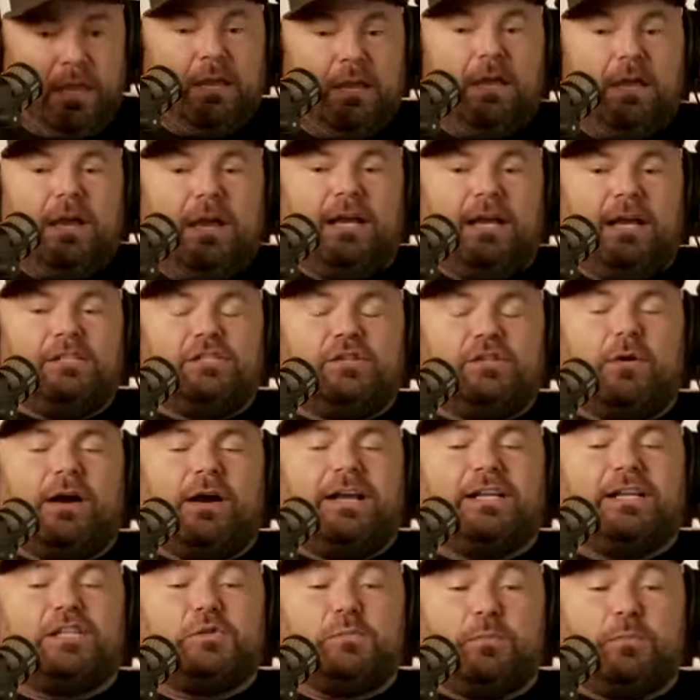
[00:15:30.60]
And so I
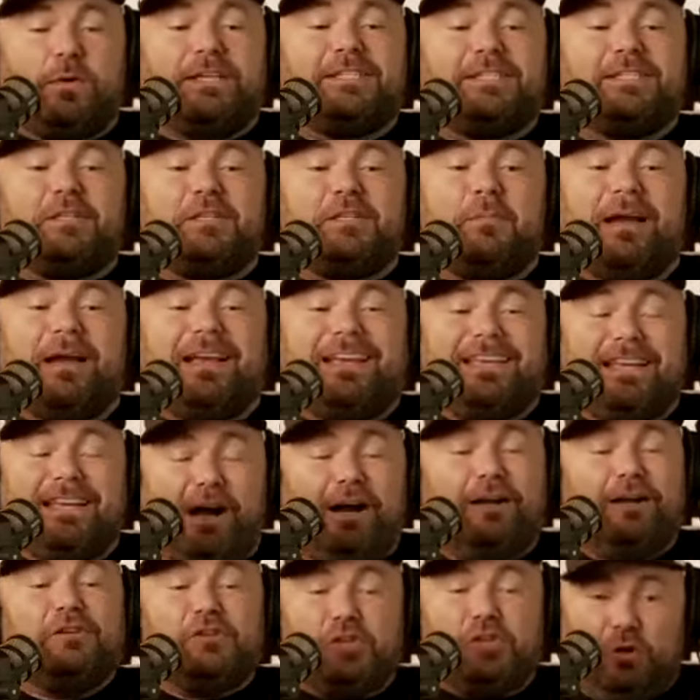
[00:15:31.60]
expressed to my
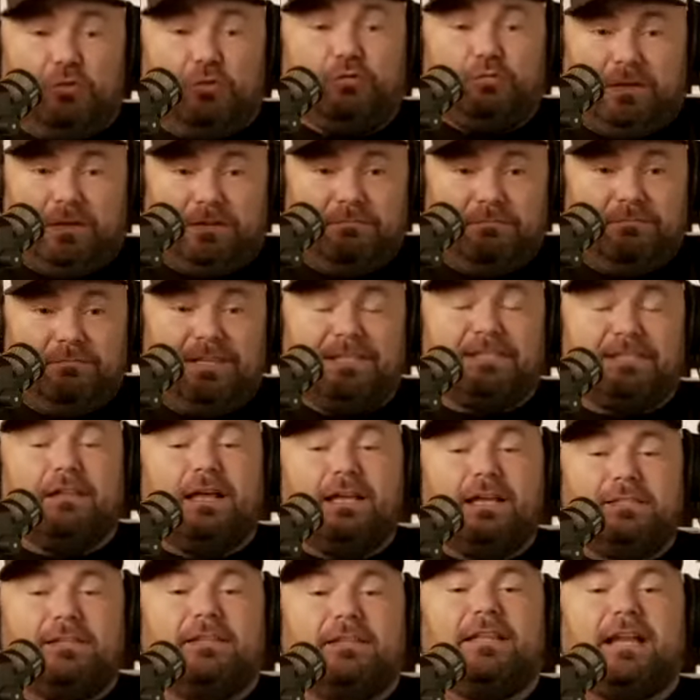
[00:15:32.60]
young children this
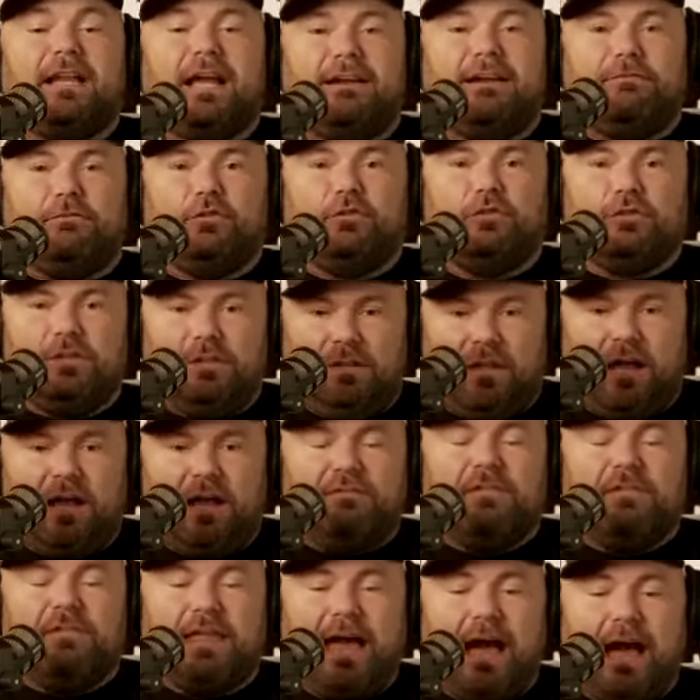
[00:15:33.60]
lesson that I have learned in
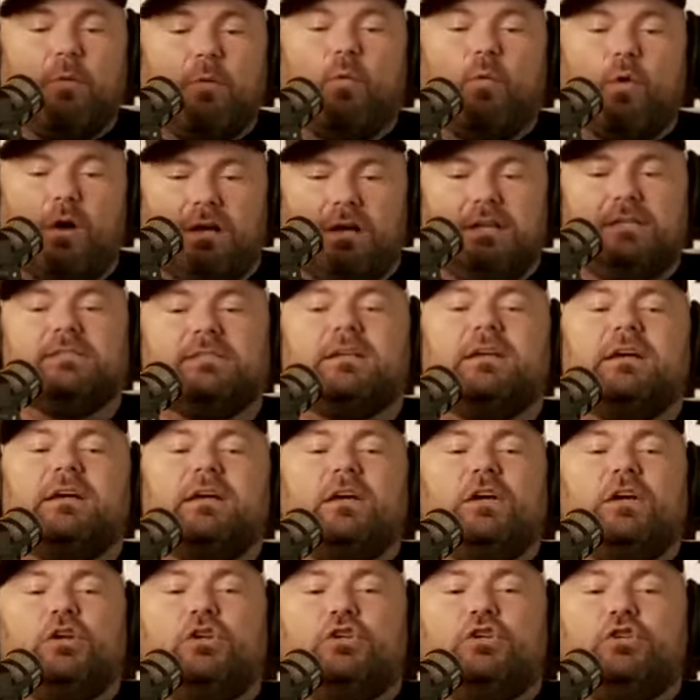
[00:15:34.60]
life, and that was
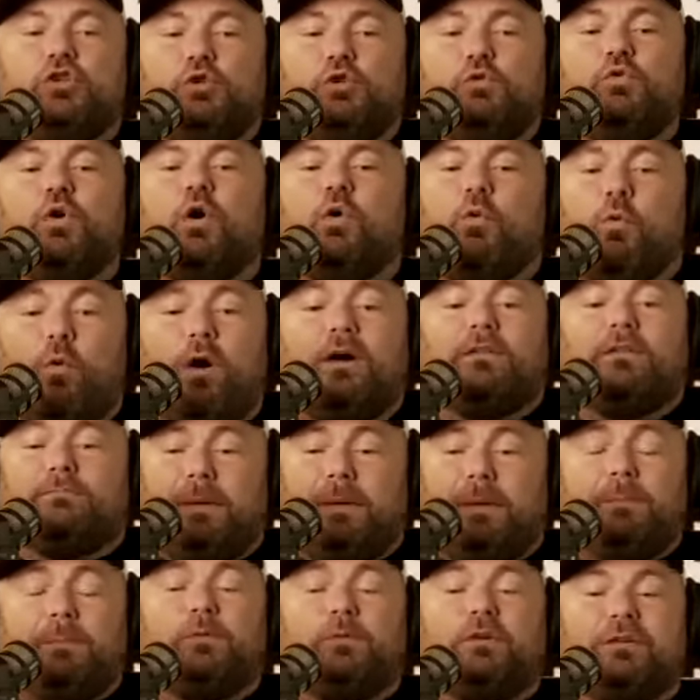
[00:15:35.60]
you don't want
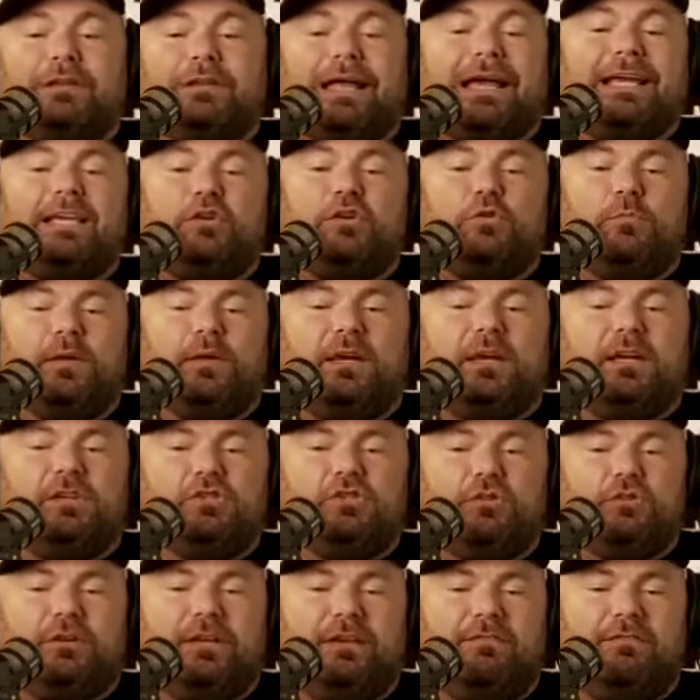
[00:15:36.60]
people to like you because
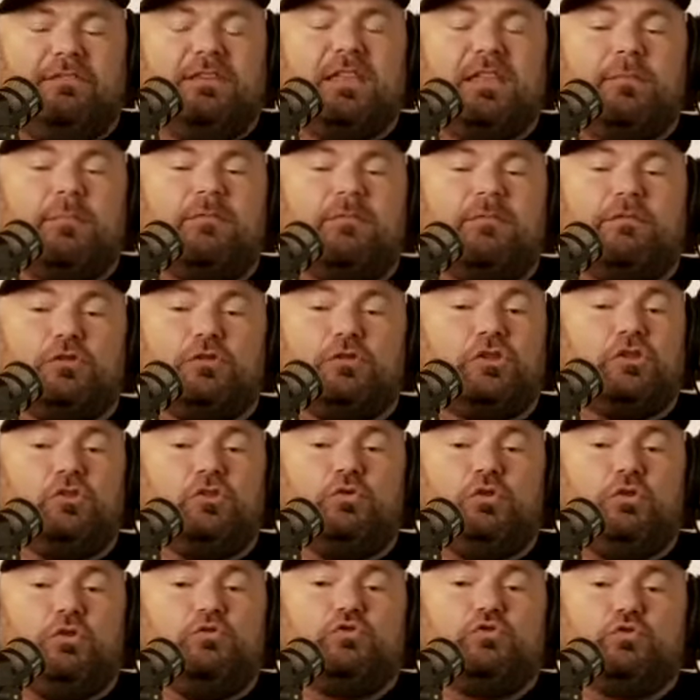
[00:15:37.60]
you're giving them a version
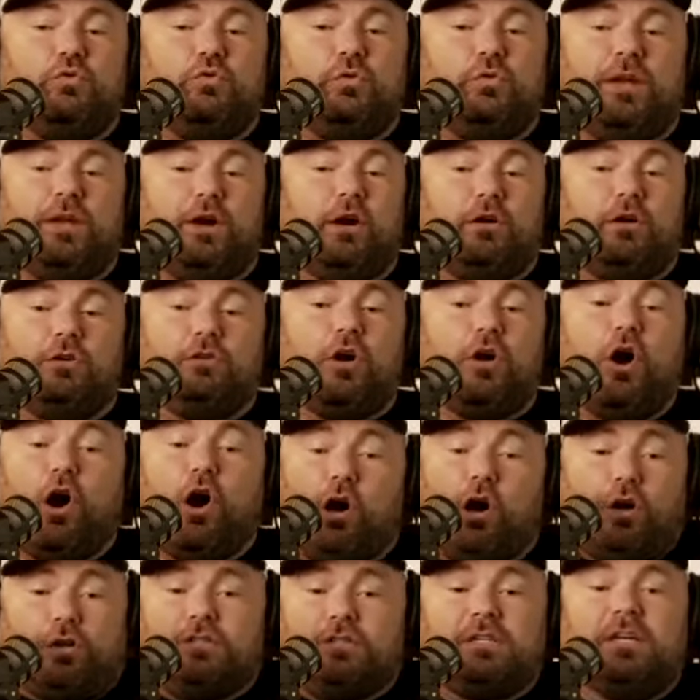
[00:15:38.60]
who you truly aren't
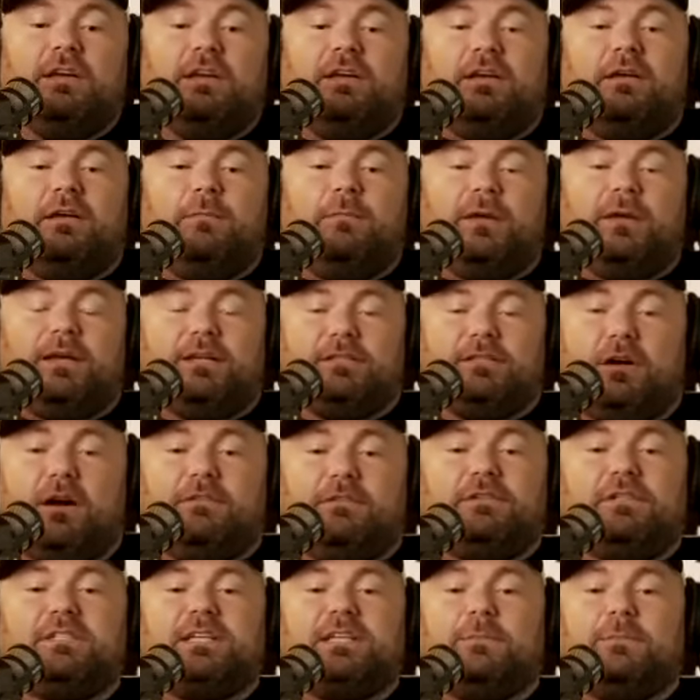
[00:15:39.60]
aren't because
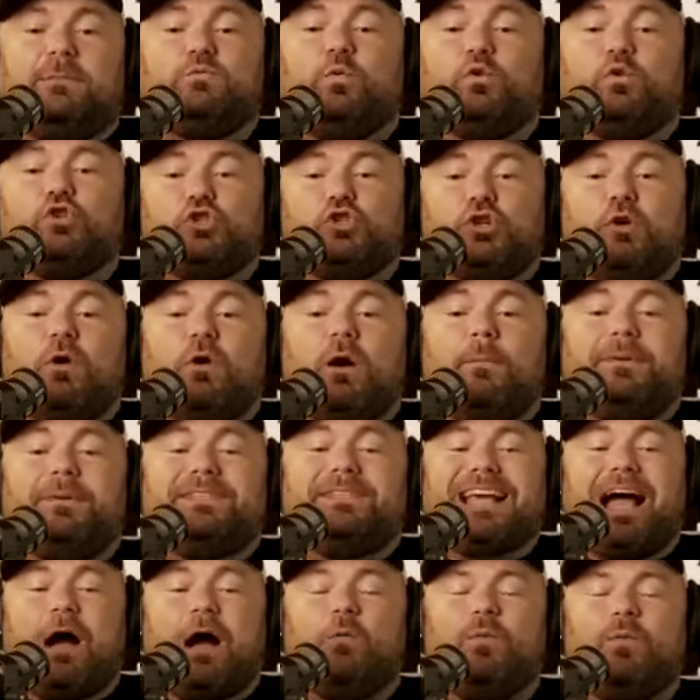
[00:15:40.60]
oftentimes we'll show up
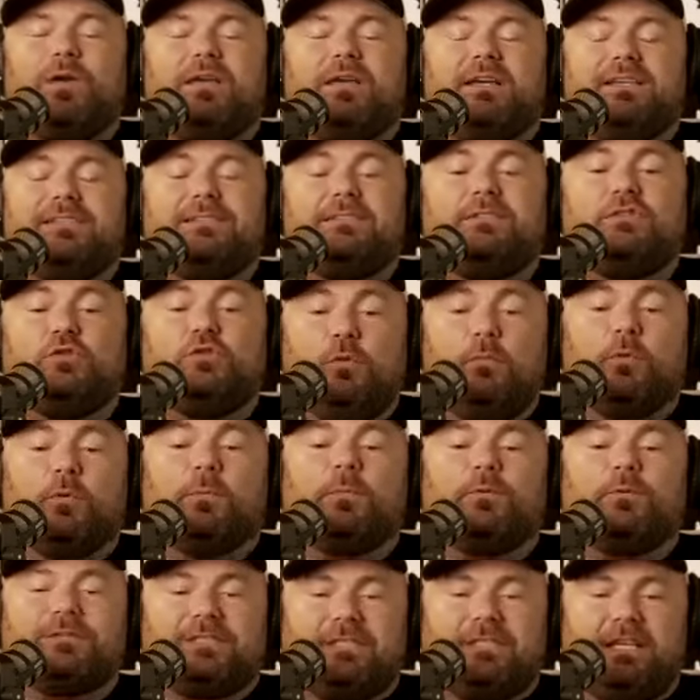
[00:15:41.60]
as how we assume or
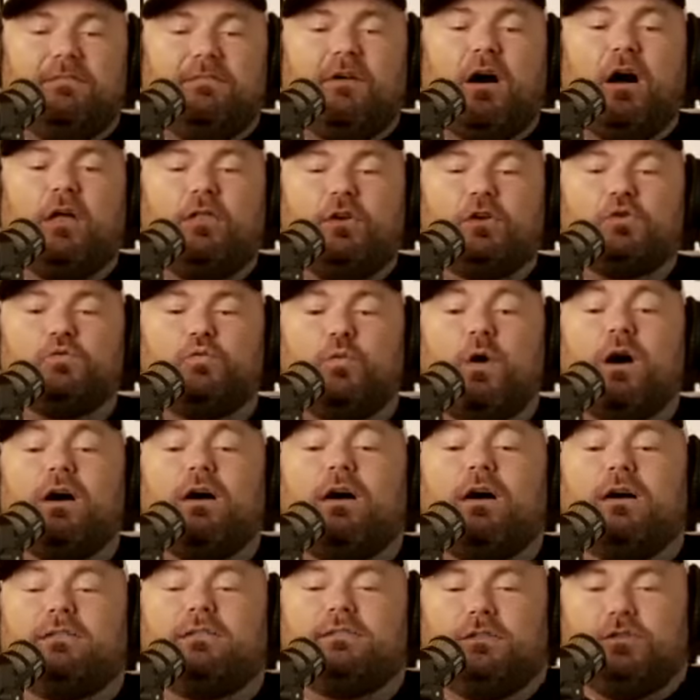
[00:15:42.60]
perceive others want
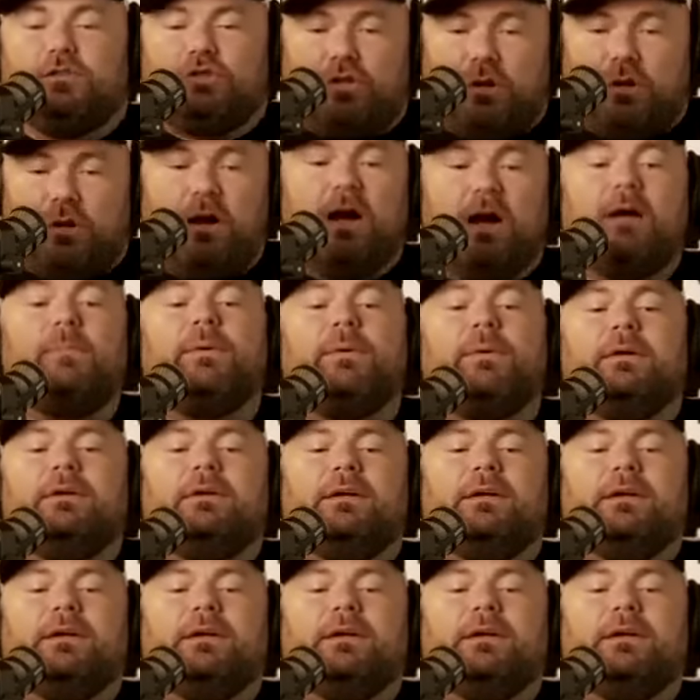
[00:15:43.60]
us to show up.